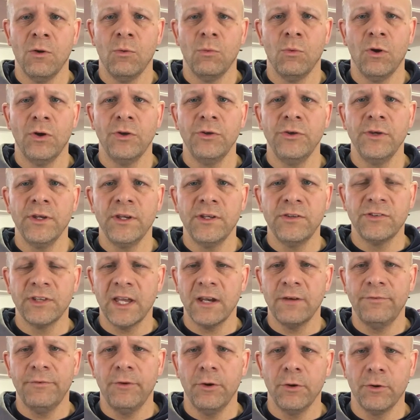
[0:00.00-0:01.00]
well, you just got
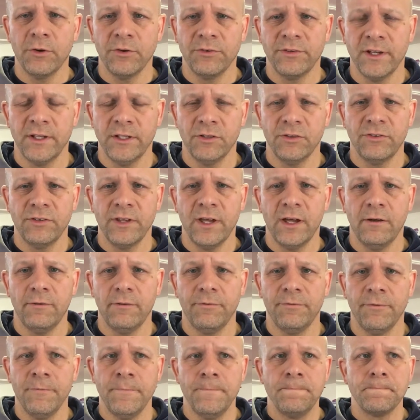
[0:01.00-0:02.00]
to focus on
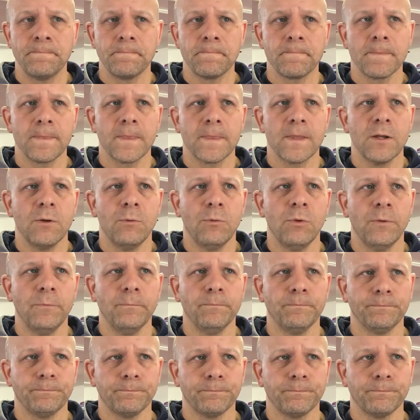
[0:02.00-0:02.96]
yourself. Well,